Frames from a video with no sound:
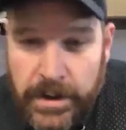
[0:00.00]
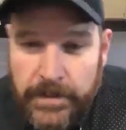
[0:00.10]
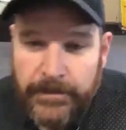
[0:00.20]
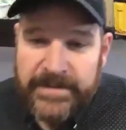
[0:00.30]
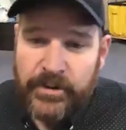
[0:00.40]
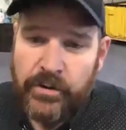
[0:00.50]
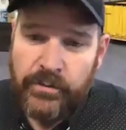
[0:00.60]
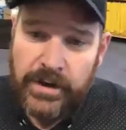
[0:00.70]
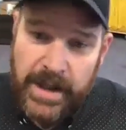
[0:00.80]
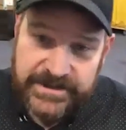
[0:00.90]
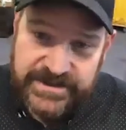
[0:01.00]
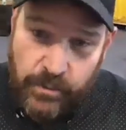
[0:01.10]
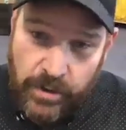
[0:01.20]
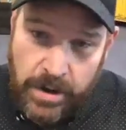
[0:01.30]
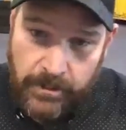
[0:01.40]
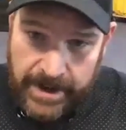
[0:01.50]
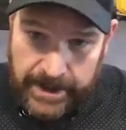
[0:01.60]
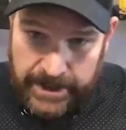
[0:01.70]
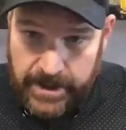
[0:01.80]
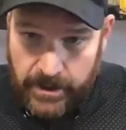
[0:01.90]
People don't realize that we're
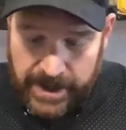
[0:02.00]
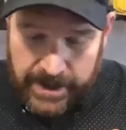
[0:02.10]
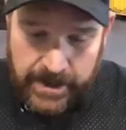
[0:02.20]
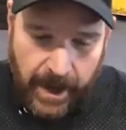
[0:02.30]
already, okay.